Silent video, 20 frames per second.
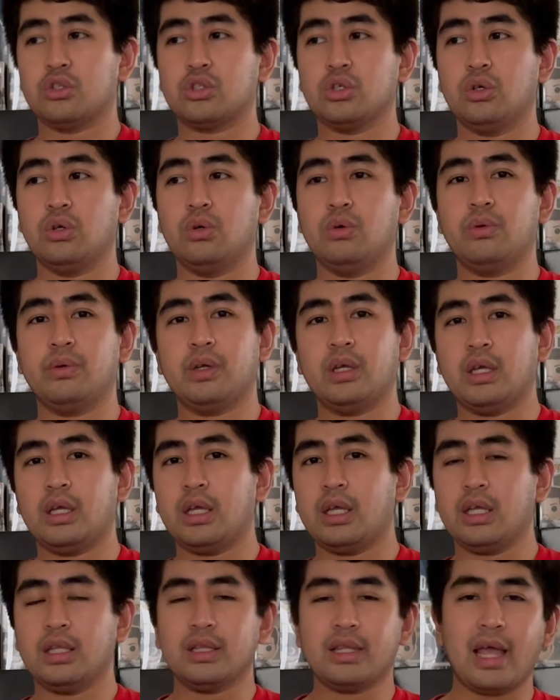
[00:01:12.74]
So,
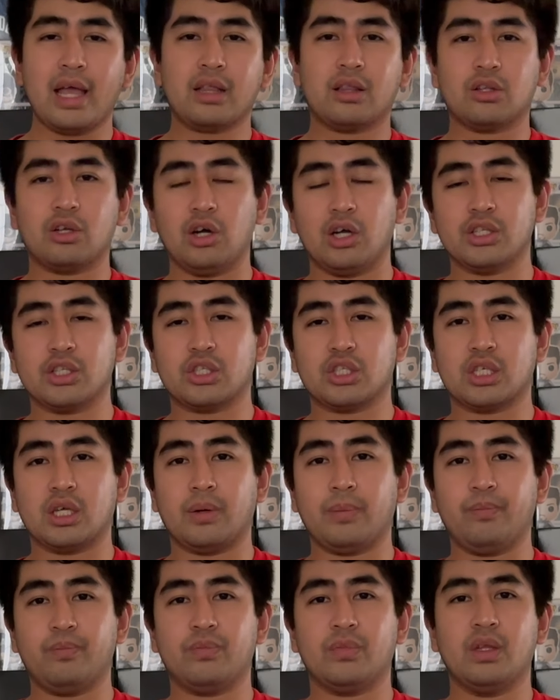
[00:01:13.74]
in that
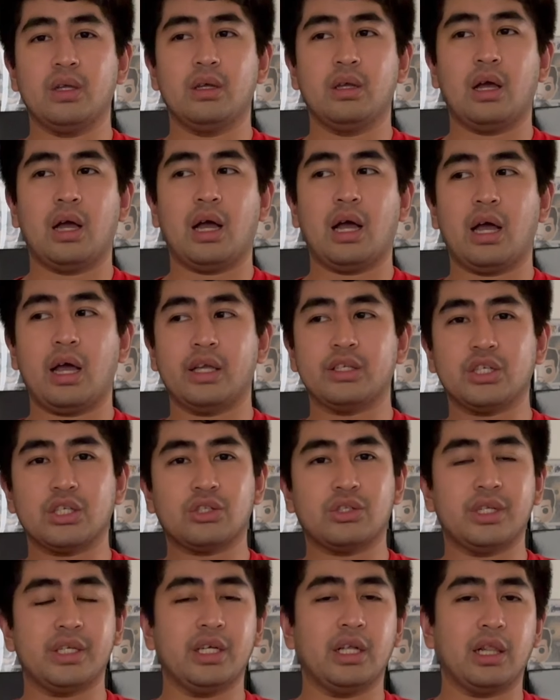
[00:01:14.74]
concept, I
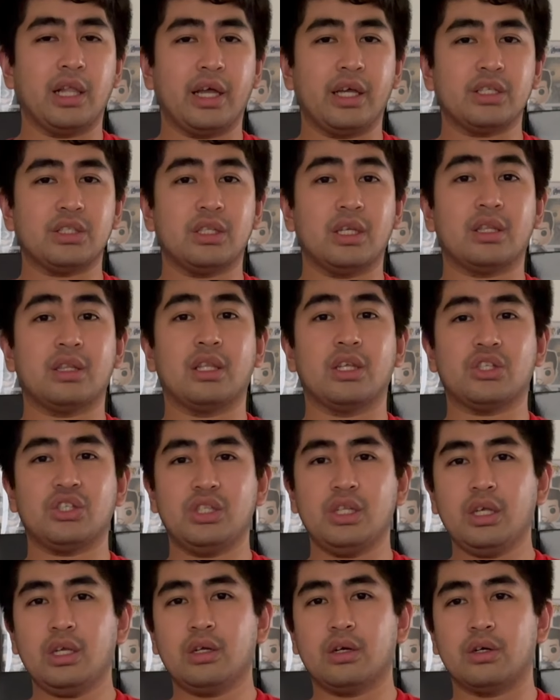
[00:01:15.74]
just realized that the
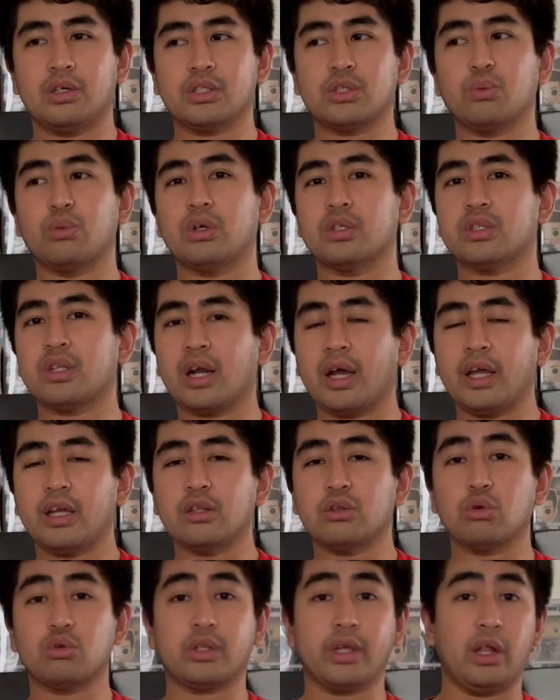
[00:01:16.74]
sneakers were
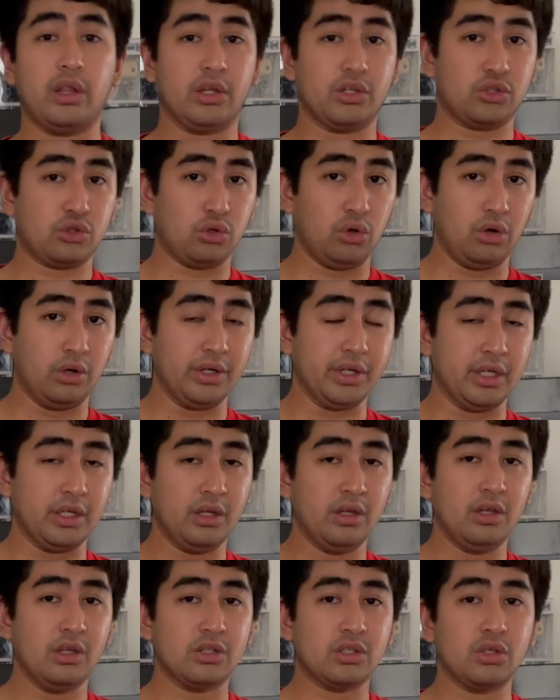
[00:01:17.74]
trying to tell a story.
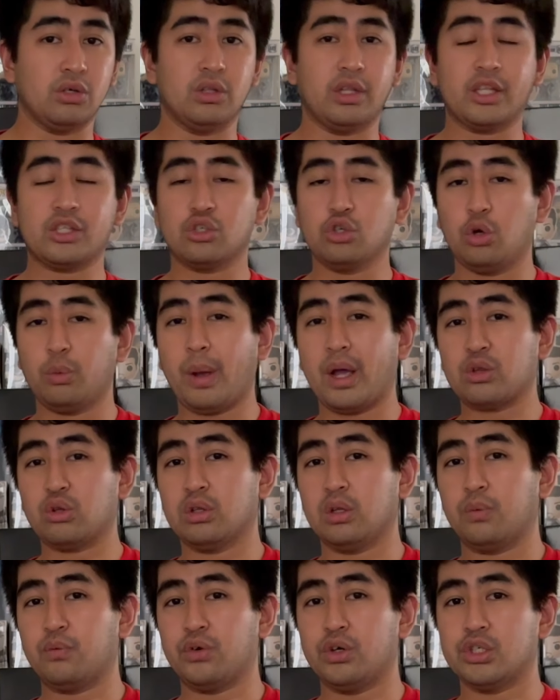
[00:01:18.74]
So, let's go
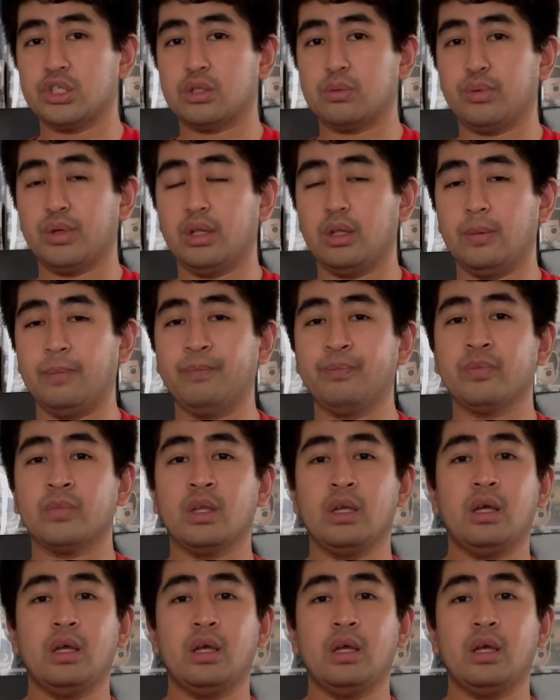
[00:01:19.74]
back to the first film.